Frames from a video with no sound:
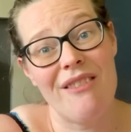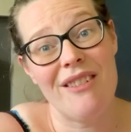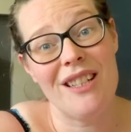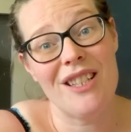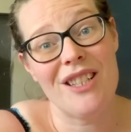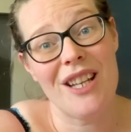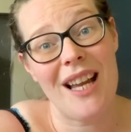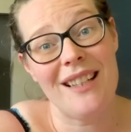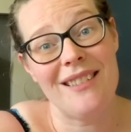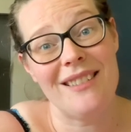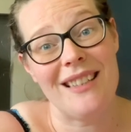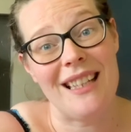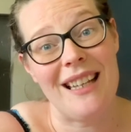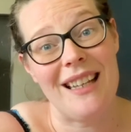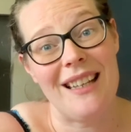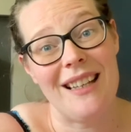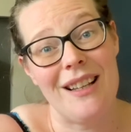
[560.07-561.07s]
a child
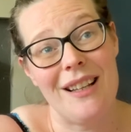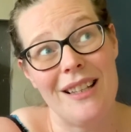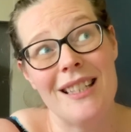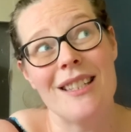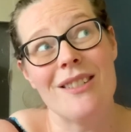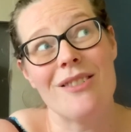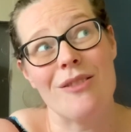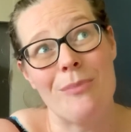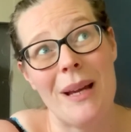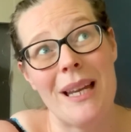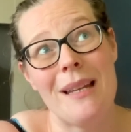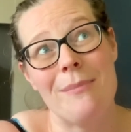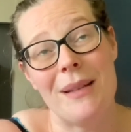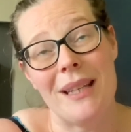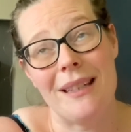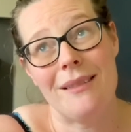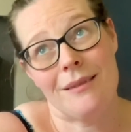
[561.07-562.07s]
in it, a little
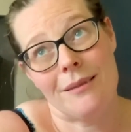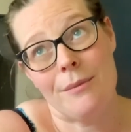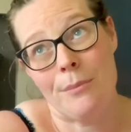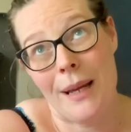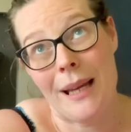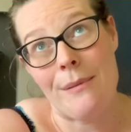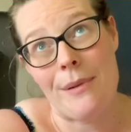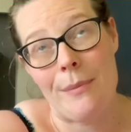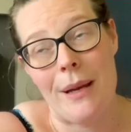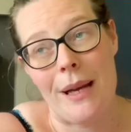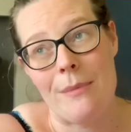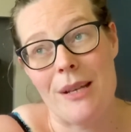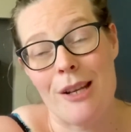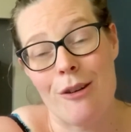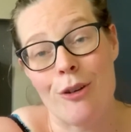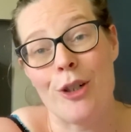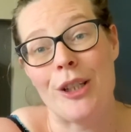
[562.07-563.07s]
baby,
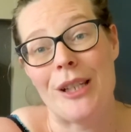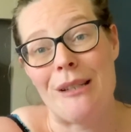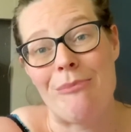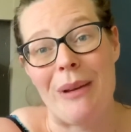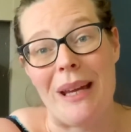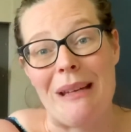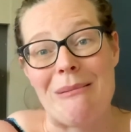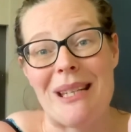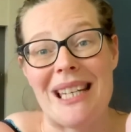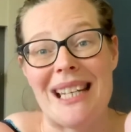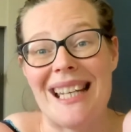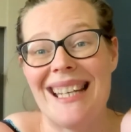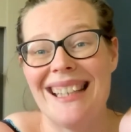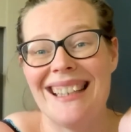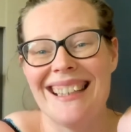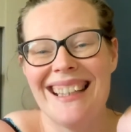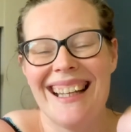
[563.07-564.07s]
crawling baby in
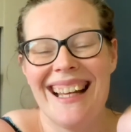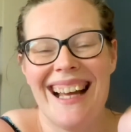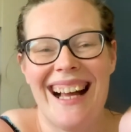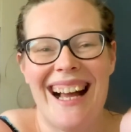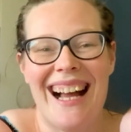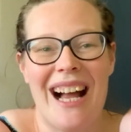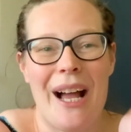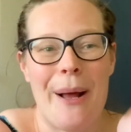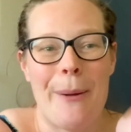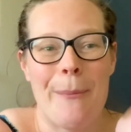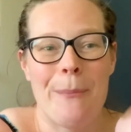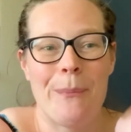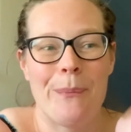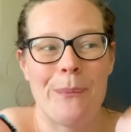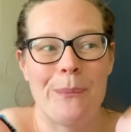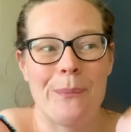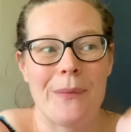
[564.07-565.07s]
it.
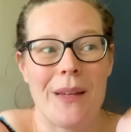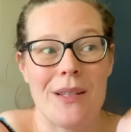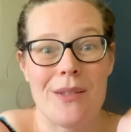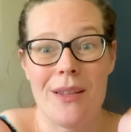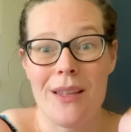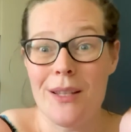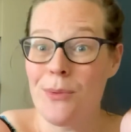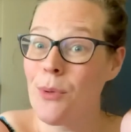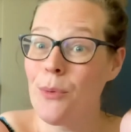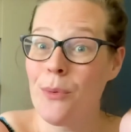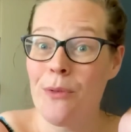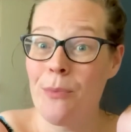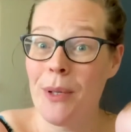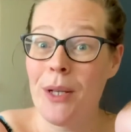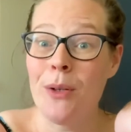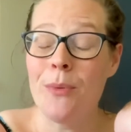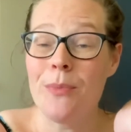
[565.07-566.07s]
So that's what we've
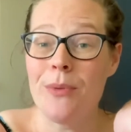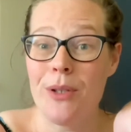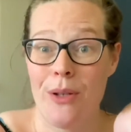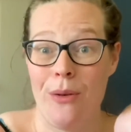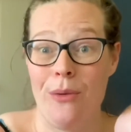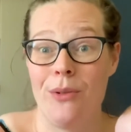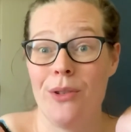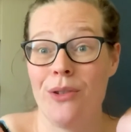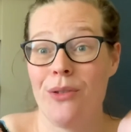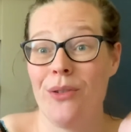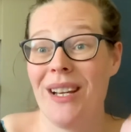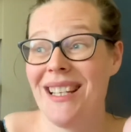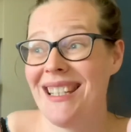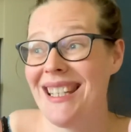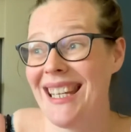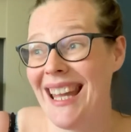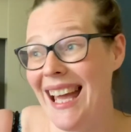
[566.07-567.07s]
been up to, just
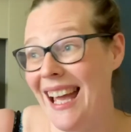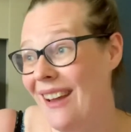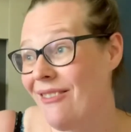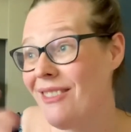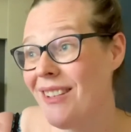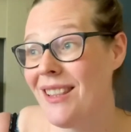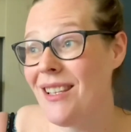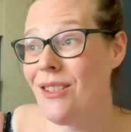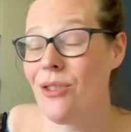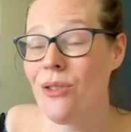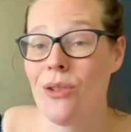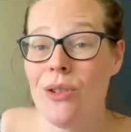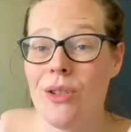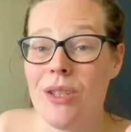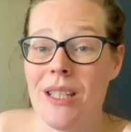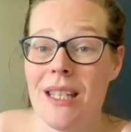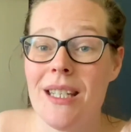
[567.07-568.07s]
trying to get everything
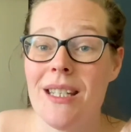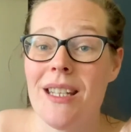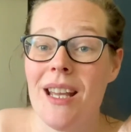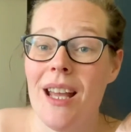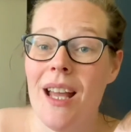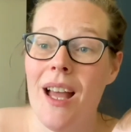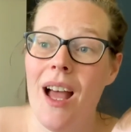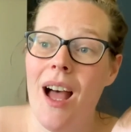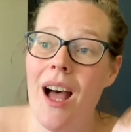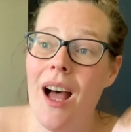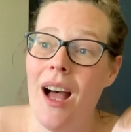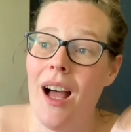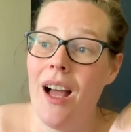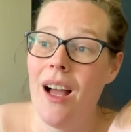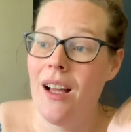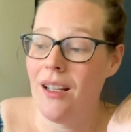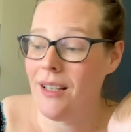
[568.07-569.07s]
sorted,
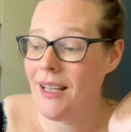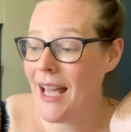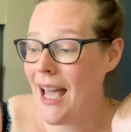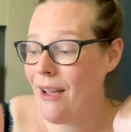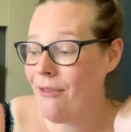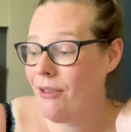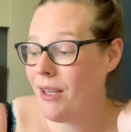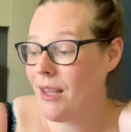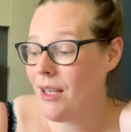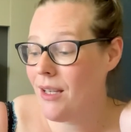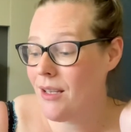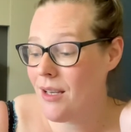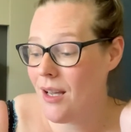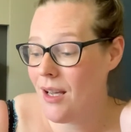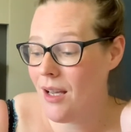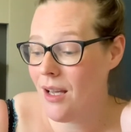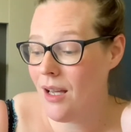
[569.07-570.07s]
get everything
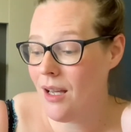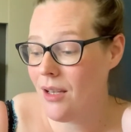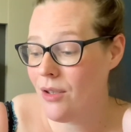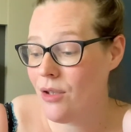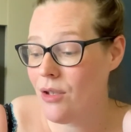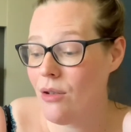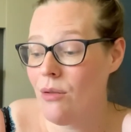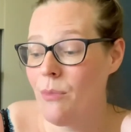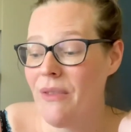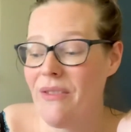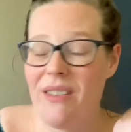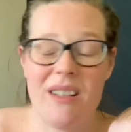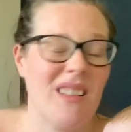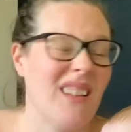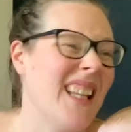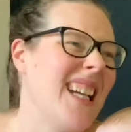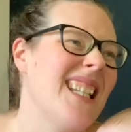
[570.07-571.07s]
done. We've
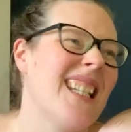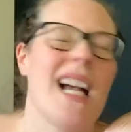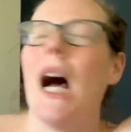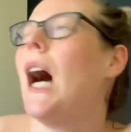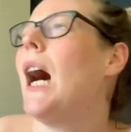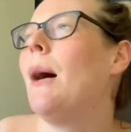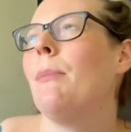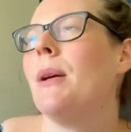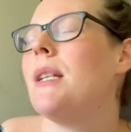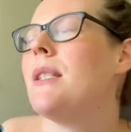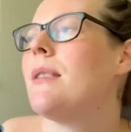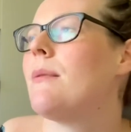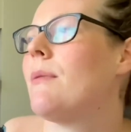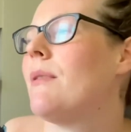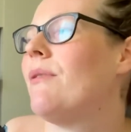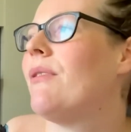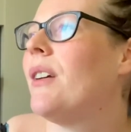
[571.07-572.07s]
laid carpets,
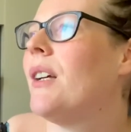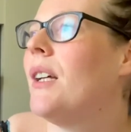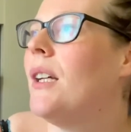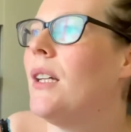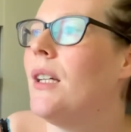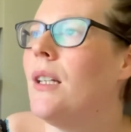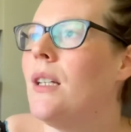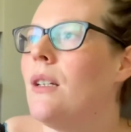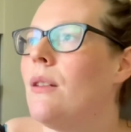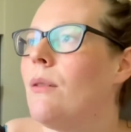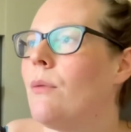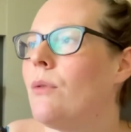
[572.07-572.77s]
we've